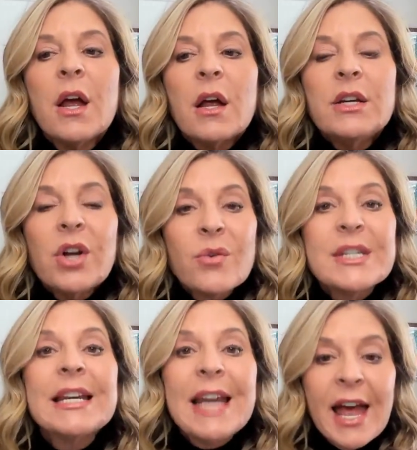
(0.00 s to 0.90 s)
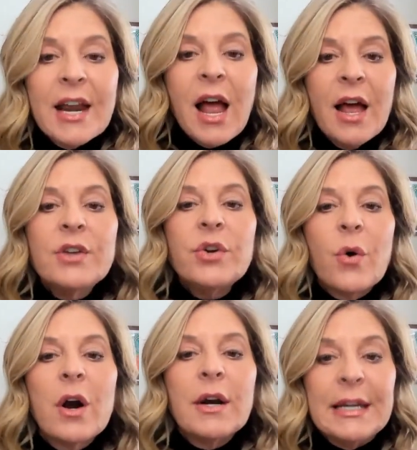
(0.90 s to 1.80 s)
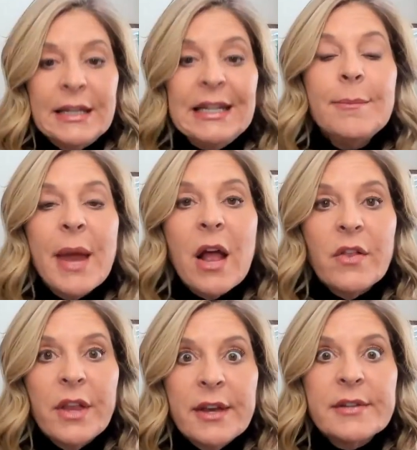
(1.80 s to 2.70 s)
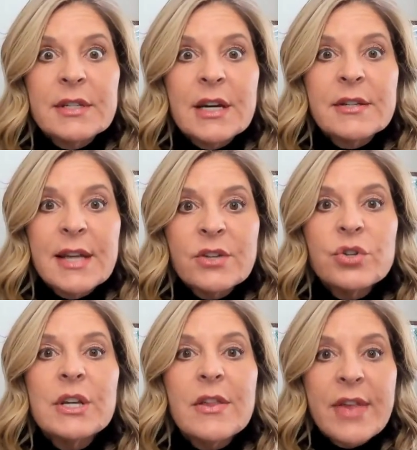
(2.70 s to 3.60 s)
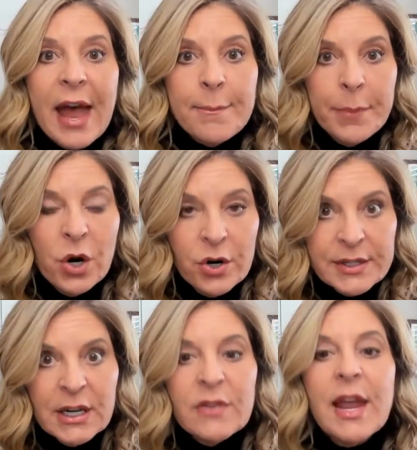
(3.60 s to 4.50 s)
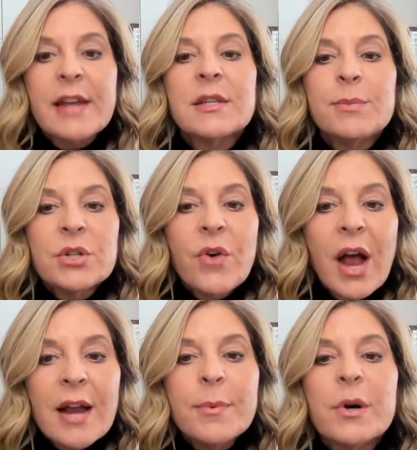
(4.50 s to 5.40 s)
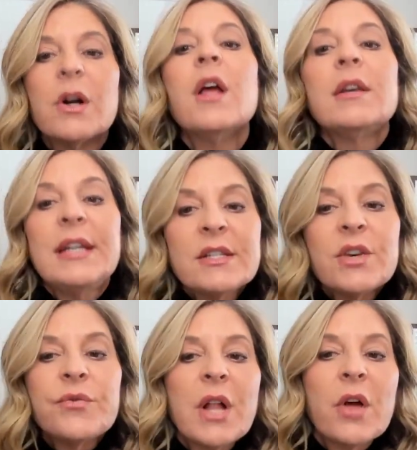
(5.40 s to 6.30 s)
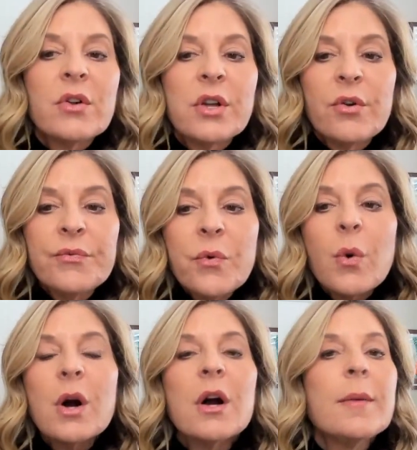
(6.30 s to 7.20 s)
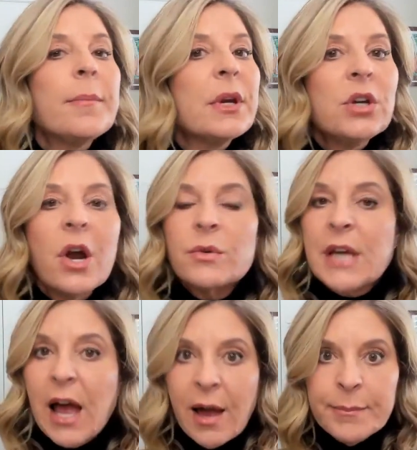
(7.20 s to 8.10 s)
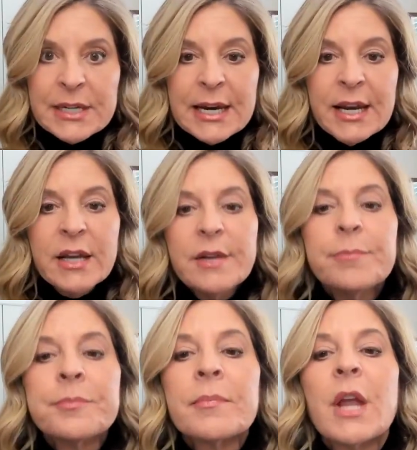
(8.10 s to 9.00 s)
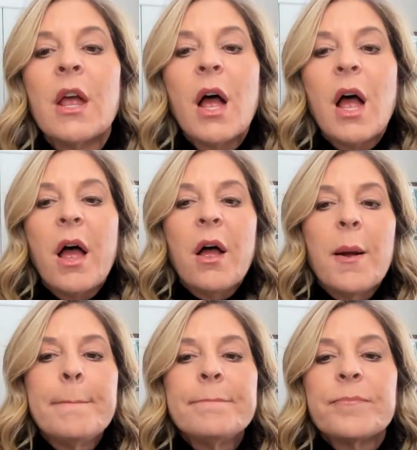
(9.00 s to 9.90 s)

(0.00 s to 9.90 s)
to get on your email list, essentially that person, that subscriber needs to fill out a little form, to opt in, to